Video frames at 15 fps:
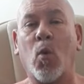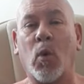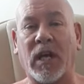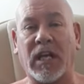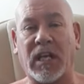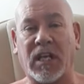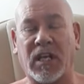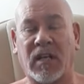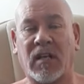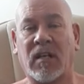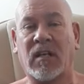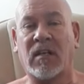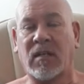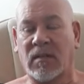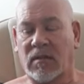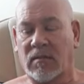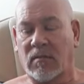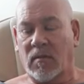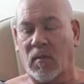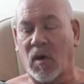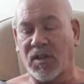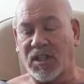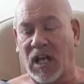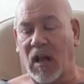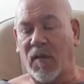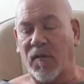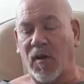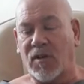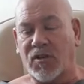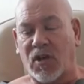week.
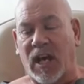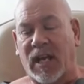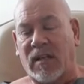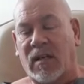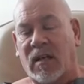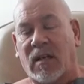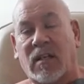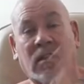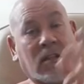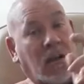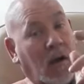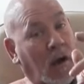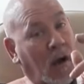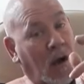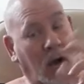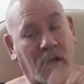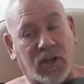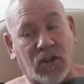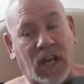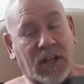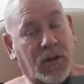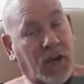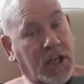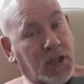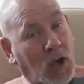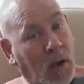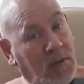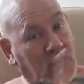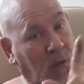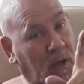Myself, I train 3
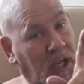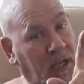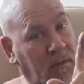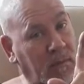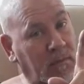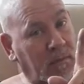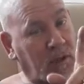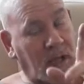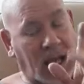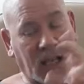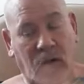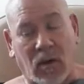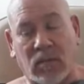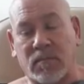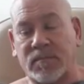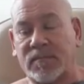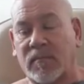times a week. But hang on.